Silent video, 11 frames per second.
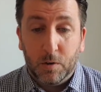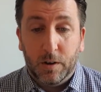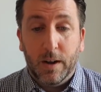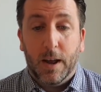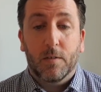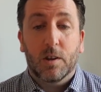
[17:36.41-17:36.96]
They
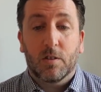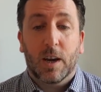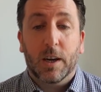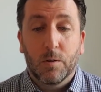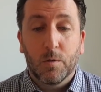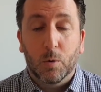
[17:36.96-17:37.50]
didn't have the
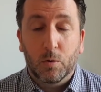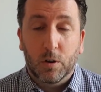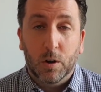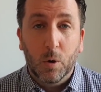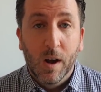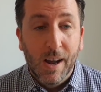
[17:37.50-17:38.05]
attacking roles to
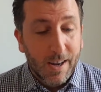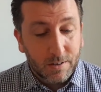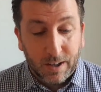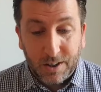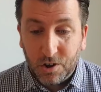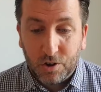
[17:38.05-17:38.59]
do, so
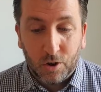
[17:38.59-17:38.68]
they just